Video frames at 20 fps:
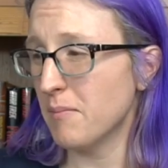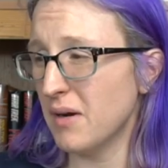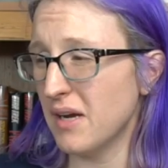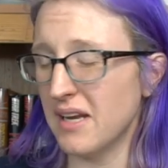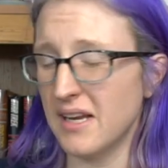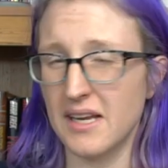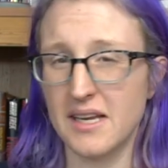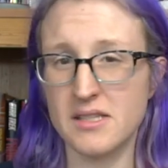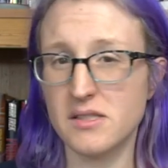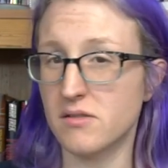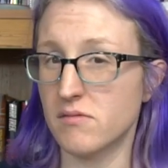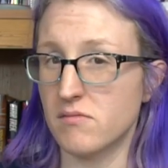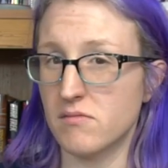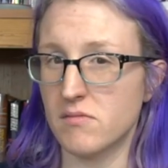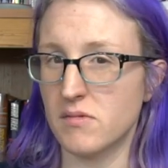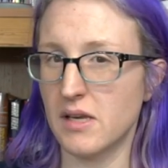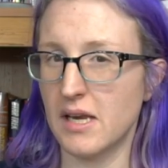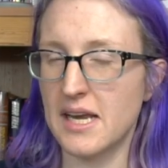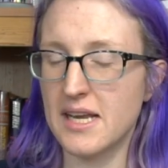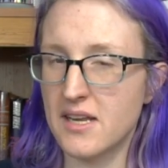But
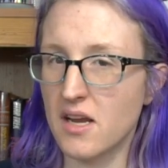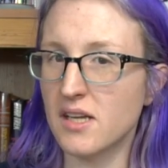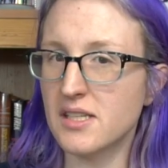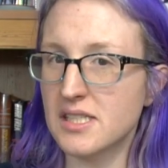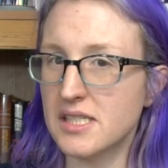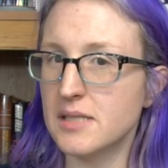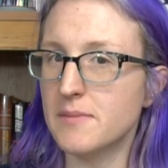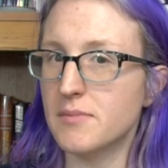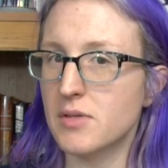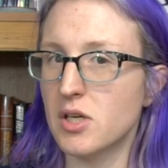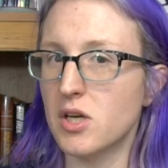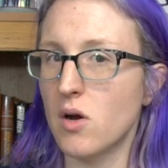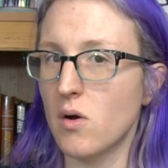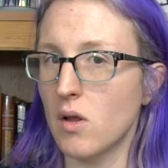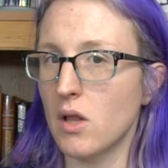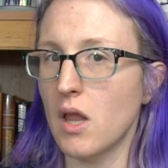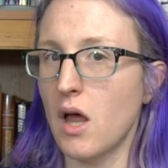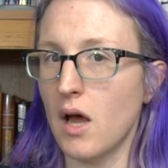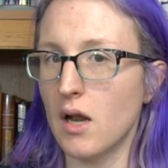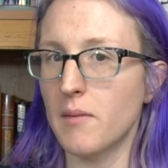he does seem to know a
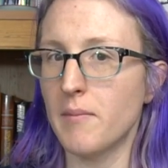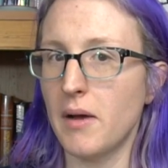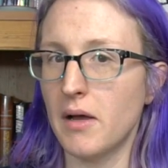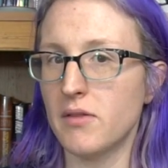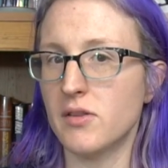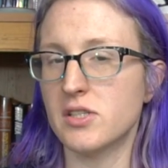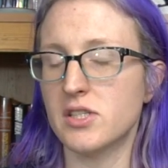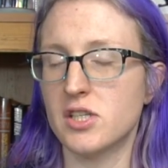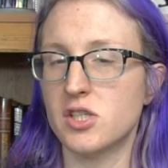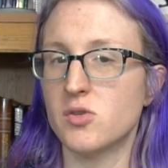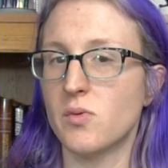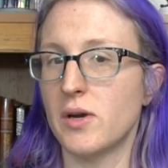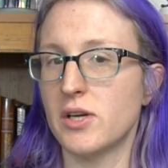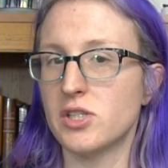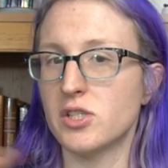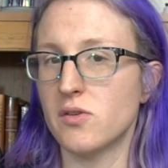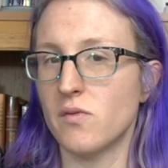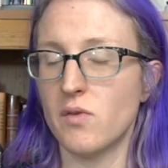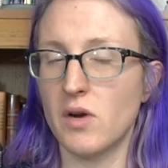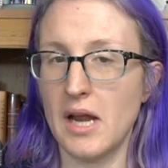lot about the
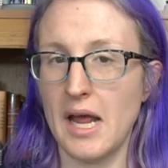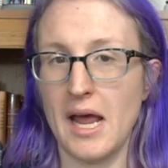situation of what